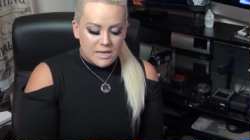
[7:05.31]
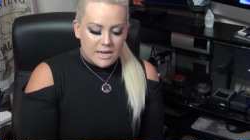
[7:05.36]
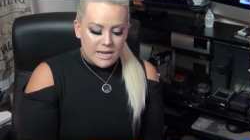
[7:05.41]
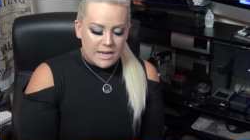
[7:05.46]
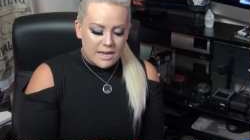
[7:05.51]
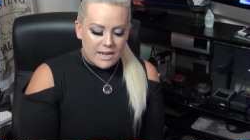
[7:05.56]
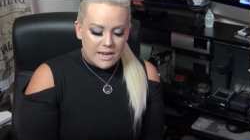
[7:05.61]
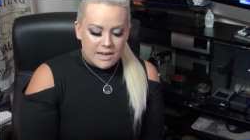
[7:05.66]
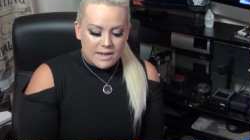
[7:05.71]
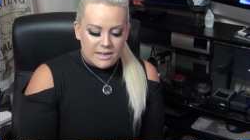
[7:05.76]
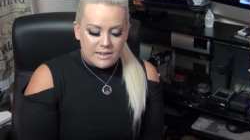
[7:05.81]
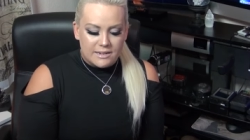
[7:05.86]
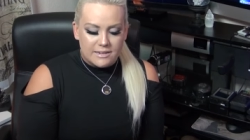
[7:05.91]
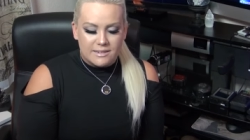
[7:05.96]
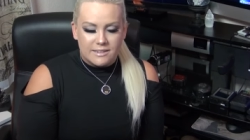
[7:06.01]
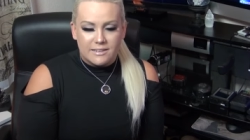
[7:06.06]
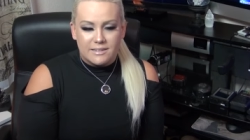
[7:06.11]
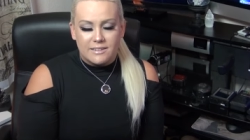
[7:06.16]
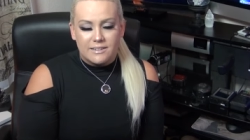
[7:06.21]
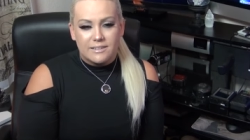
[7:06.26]

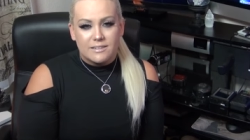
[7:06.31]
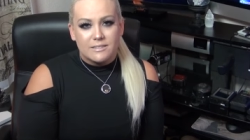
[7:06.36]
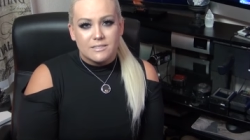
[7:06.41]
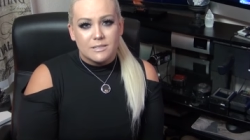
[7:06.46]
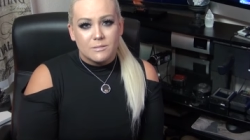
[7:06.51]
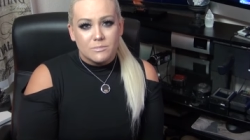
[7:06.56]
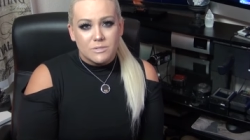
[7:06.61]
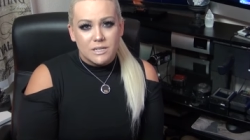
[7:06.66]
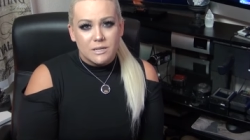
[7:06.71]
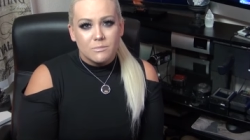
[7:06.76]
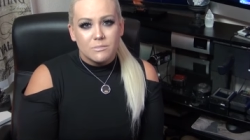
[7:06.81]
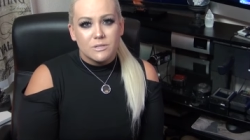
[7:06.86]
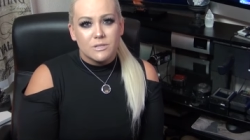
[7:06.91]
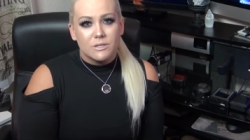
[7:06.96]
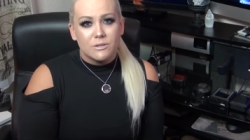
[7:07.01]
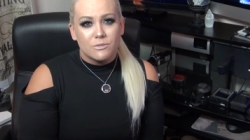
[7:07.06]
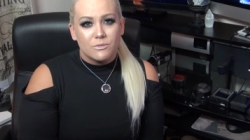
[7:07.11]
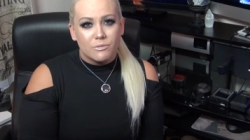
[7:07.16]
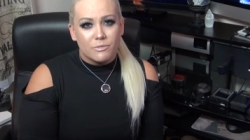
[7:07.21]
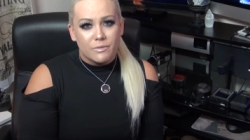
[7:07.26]
and sometimes
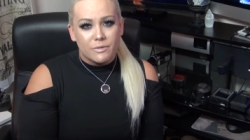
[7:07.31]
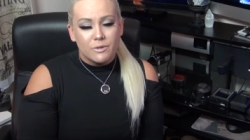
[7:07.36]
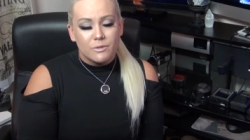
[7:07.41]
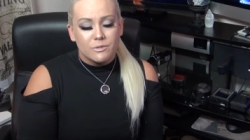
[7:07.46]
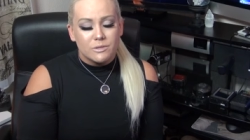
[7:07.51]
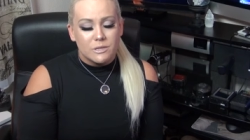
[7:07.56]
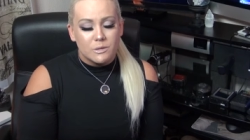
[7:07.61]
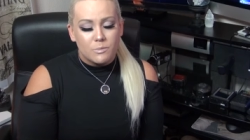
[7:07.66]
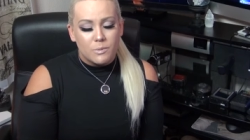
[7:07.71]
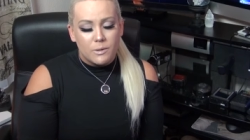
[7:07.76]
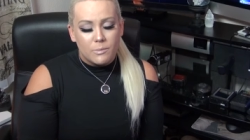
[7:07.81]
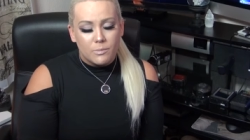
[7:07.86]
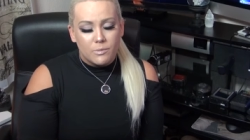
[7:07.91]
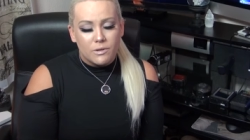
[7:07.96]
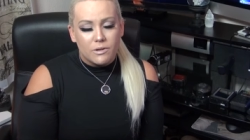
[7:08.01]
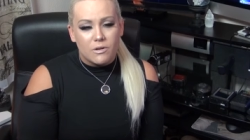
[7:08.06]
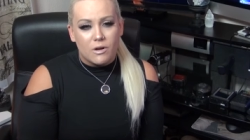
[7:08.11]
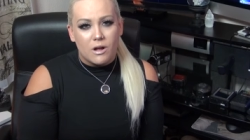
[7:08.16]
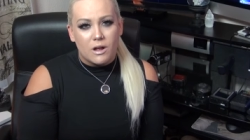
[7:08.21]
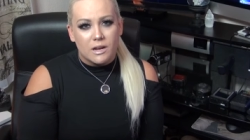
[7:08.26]
the reviews the people
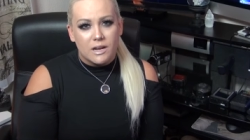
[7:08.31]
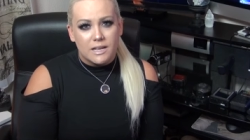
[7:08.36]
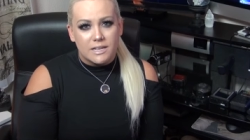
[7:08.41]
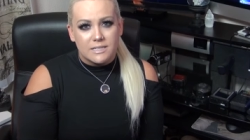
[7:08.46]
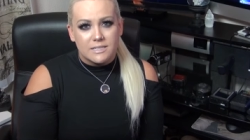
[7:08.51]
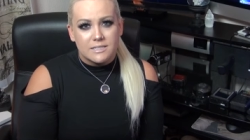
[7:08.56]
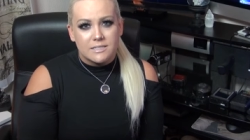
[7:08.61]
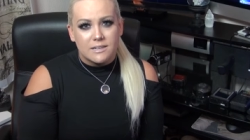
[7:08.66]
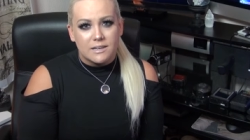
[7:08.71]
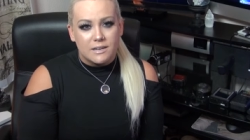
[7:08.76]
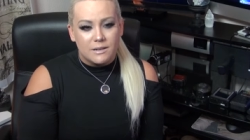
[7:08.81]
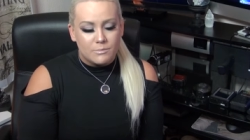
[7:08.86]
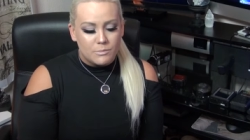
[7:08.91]
are honest uh,